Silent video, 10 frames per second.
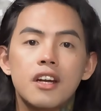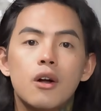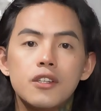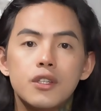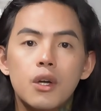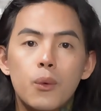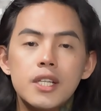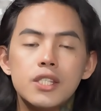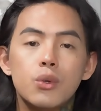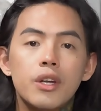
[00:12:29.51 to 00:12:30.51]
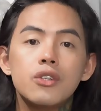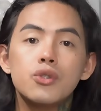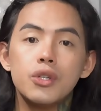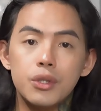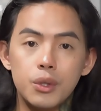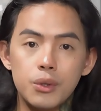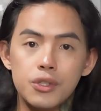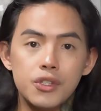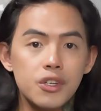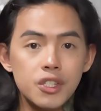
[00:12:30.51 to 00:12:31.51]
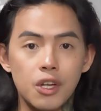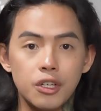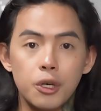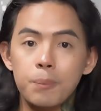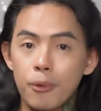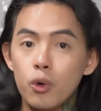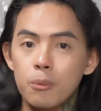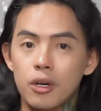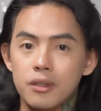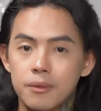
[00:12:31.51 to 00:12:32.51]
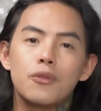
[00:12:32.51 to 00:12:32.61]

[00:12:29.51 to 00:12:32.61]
They're also the ones to introduce your starter Pokemon.